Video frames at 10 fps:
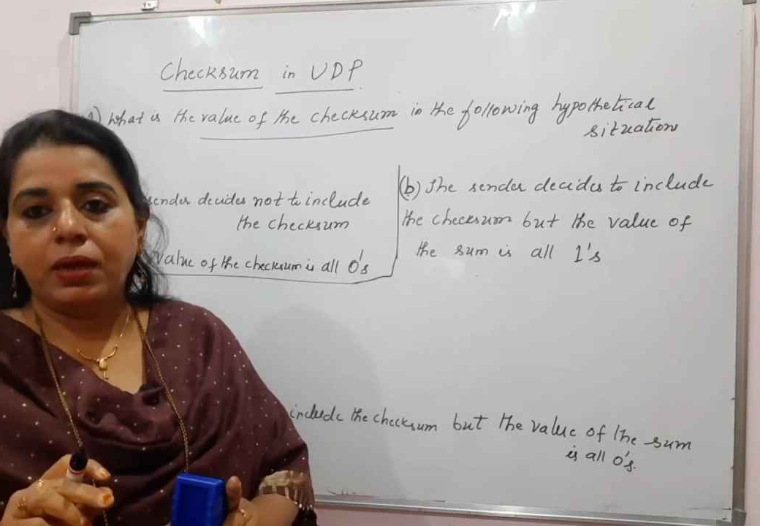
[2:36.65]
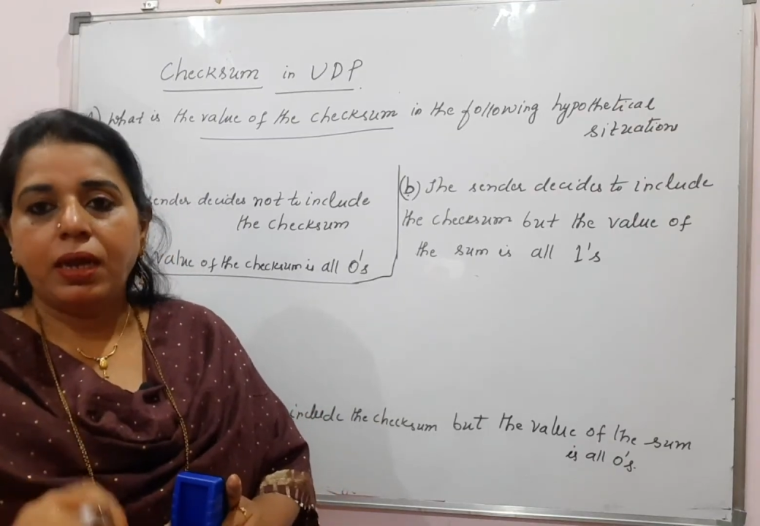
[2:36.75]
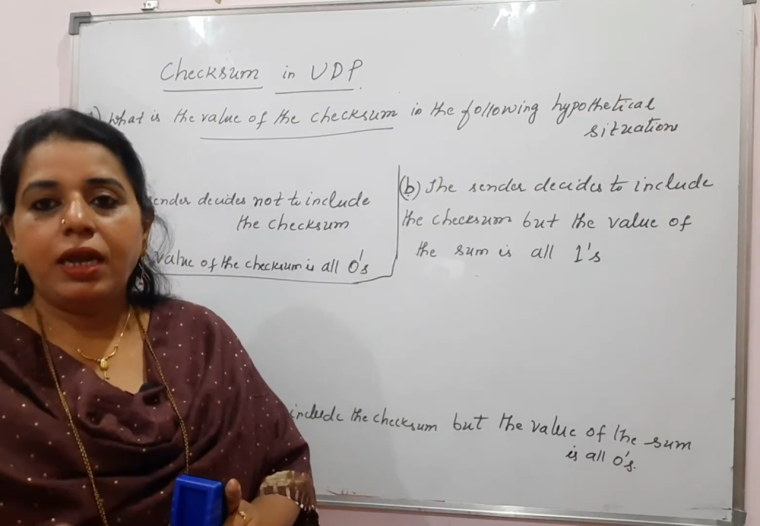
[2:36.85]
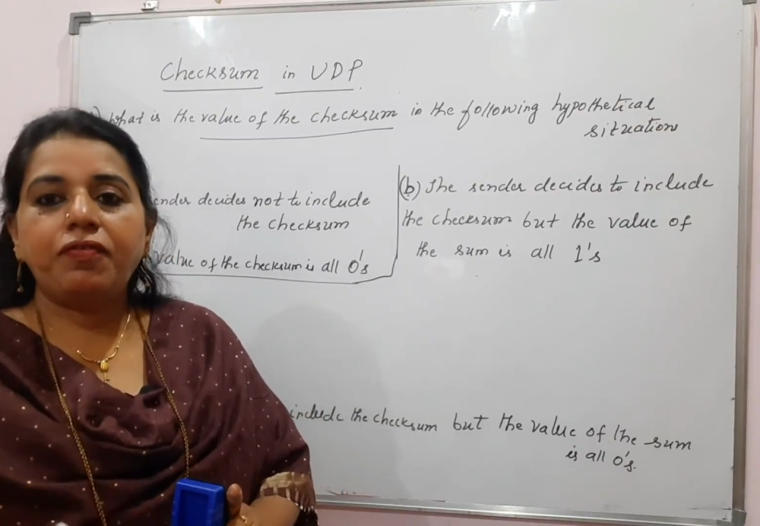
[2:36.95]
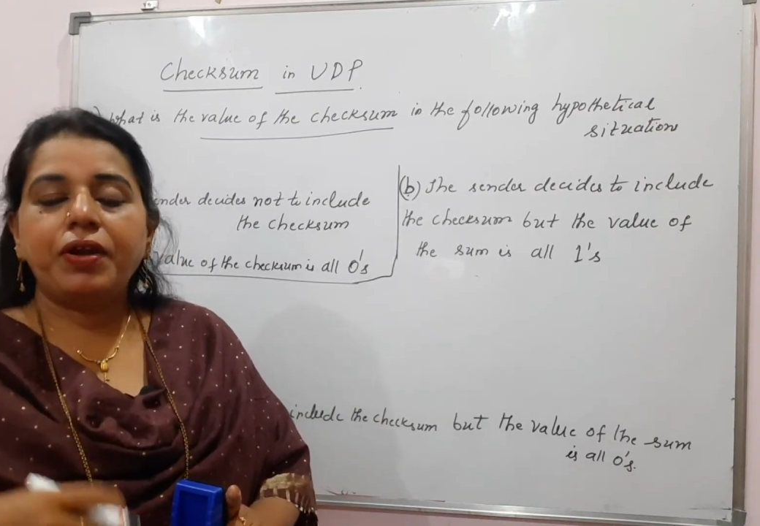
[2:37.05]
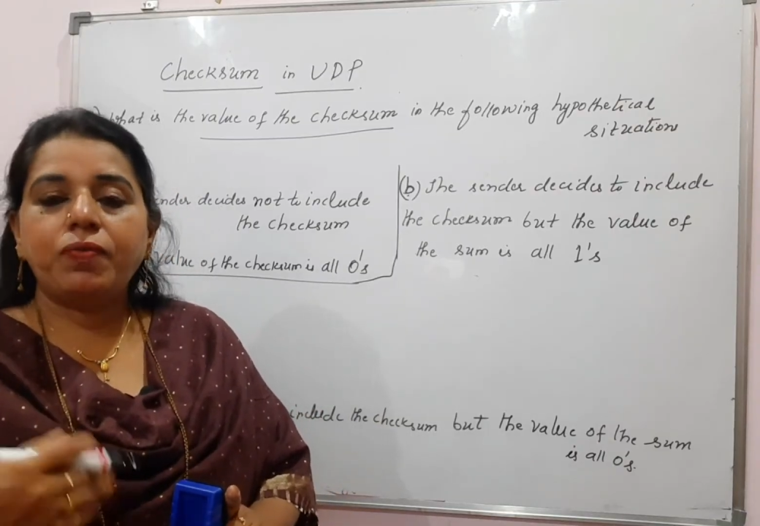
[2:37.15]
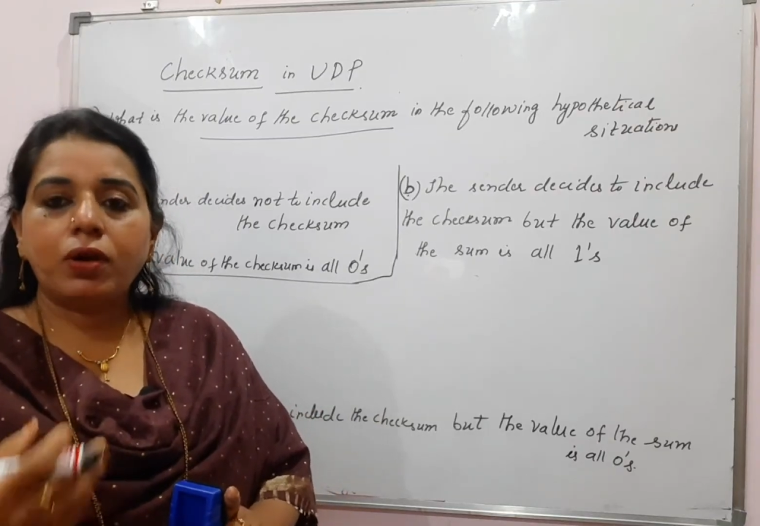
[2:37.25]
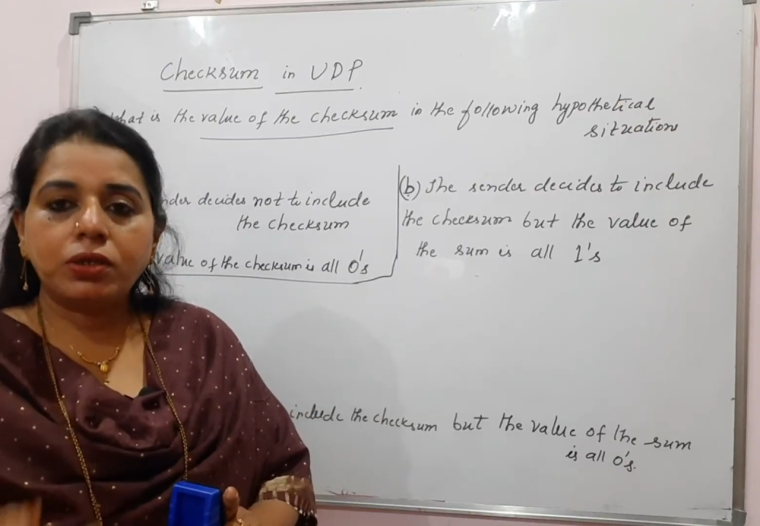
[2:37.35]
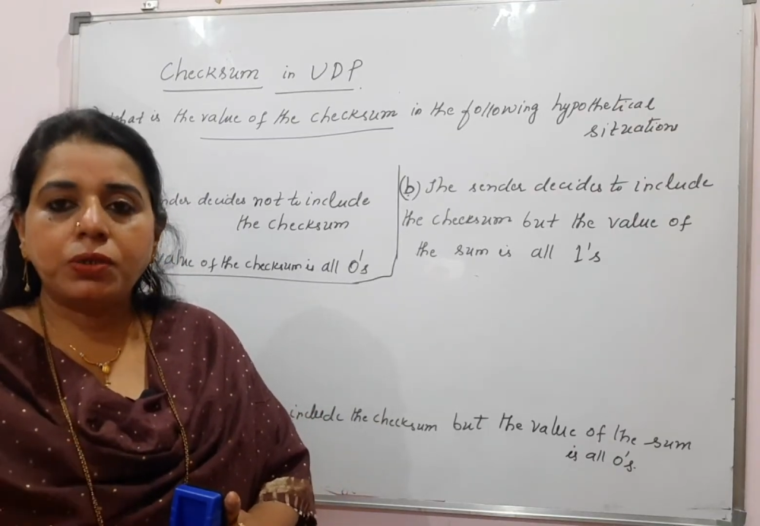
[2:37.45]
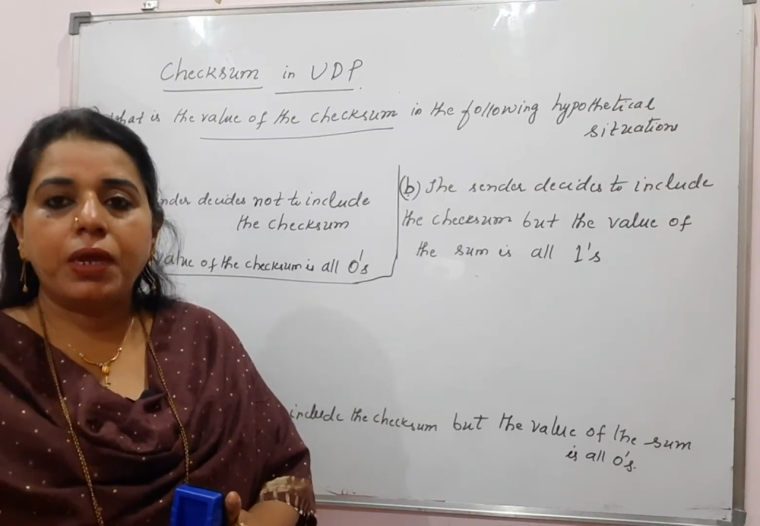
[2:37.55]
If it
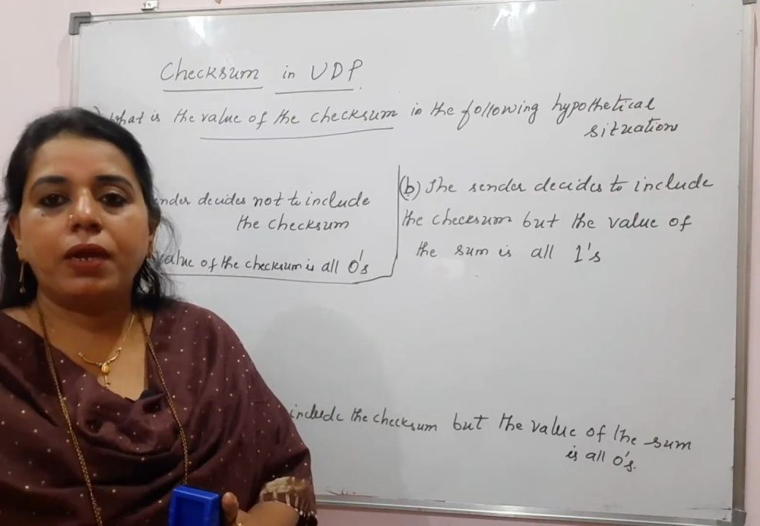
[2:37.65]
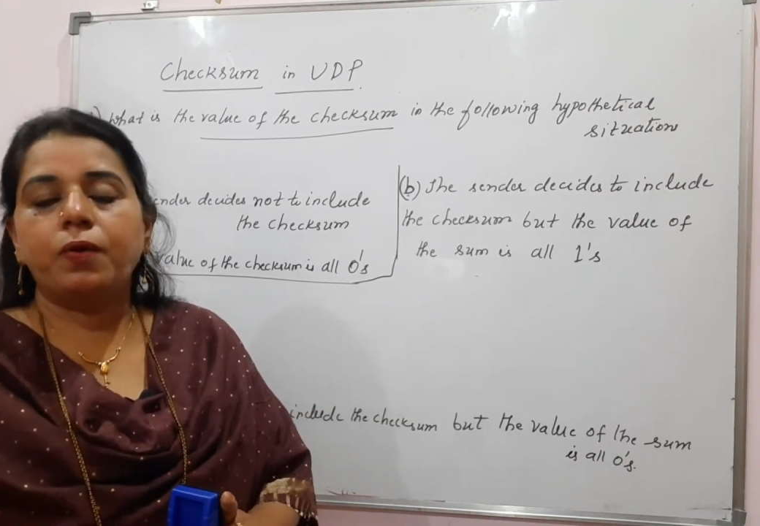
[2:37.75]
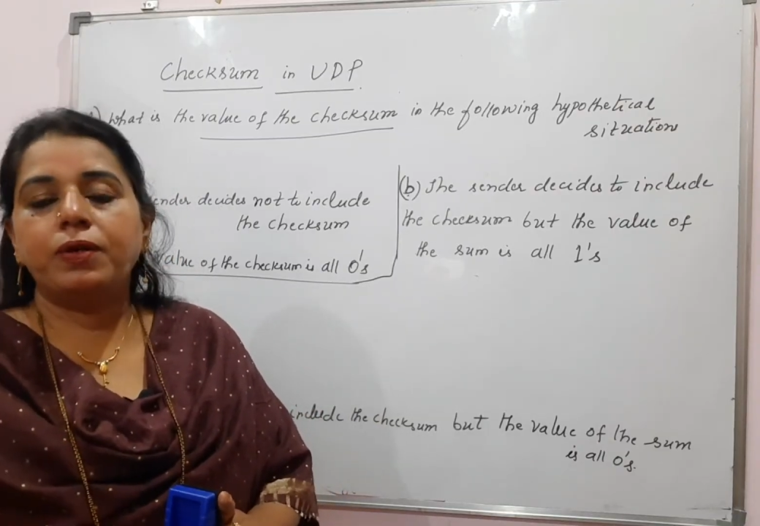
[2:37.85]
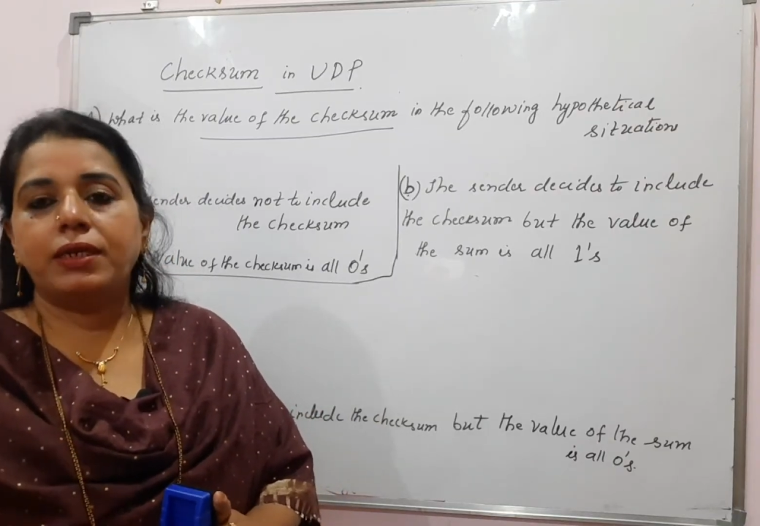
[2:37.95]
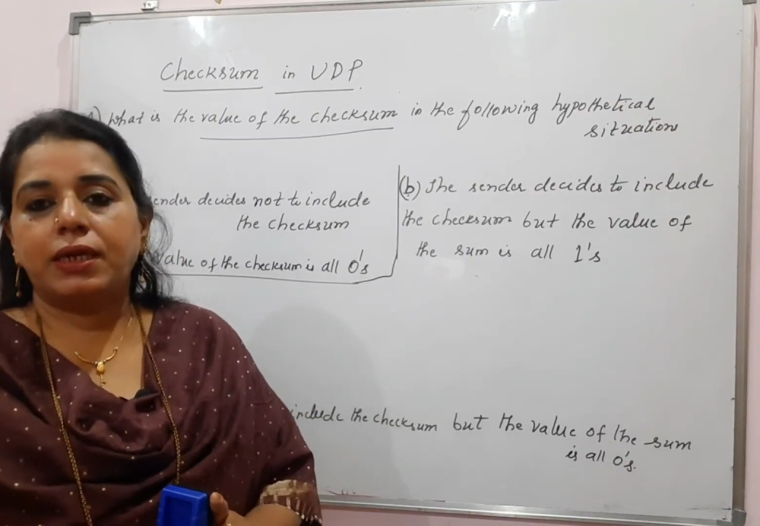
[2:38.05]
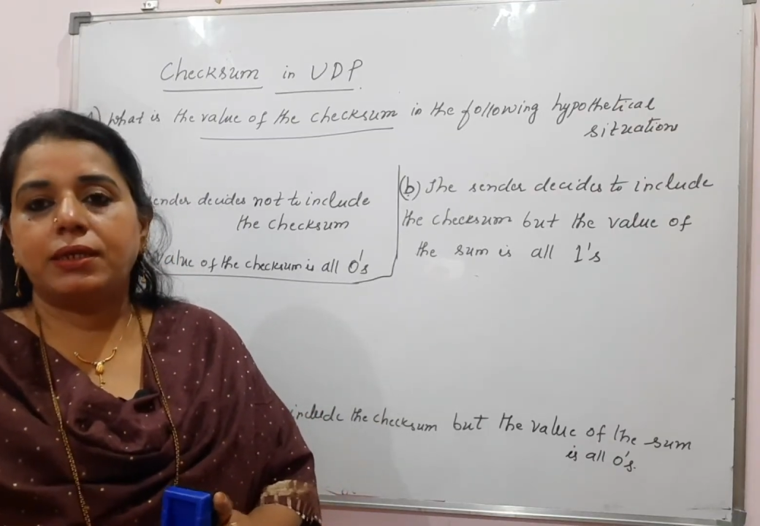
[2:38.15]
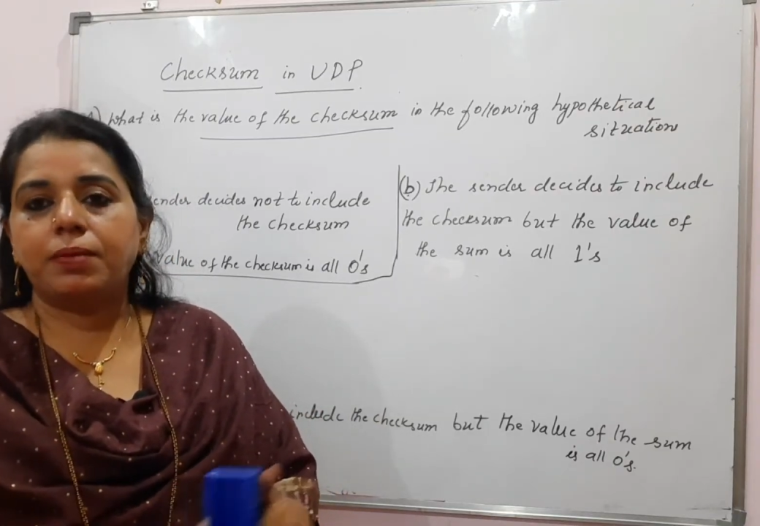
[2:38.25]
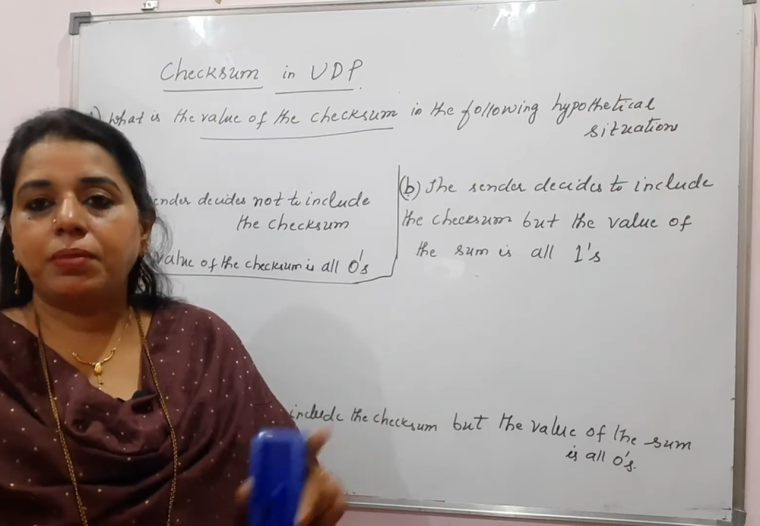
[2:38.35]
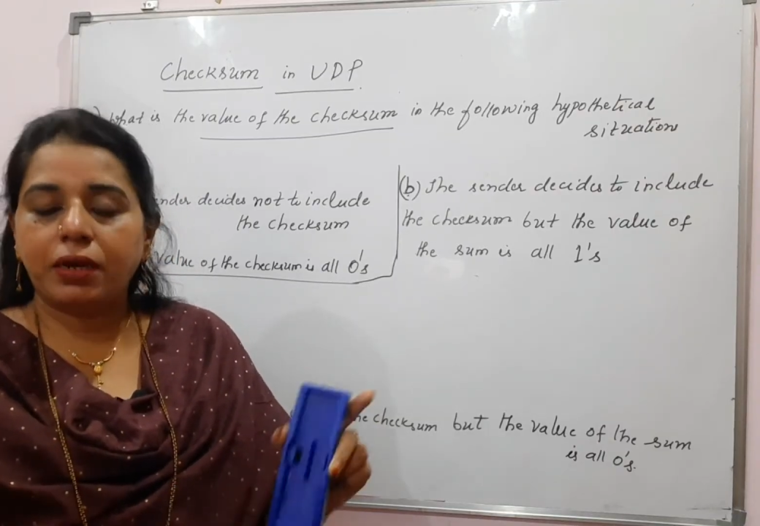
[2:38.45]
wants to include the checksum,